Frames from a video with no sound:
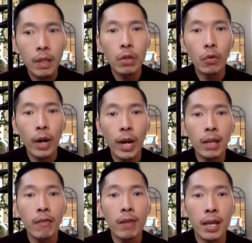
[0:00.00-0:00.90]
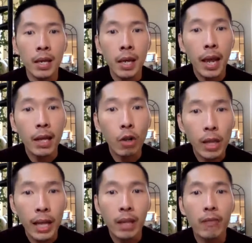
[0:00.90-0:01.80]
to creatively and
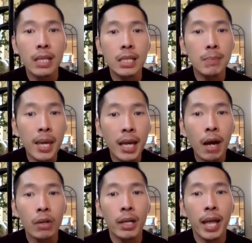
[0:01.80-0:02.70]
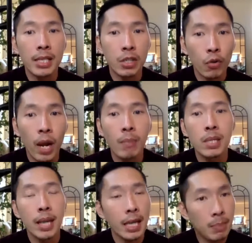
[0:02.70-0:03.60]
collectively speak out against crimes
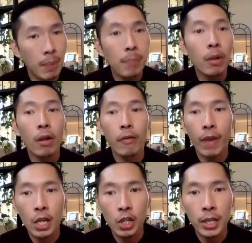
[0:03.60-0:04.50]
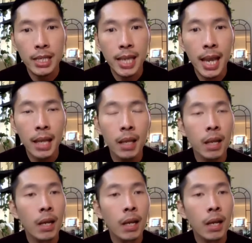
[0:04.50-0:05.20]
against people of Asian descent.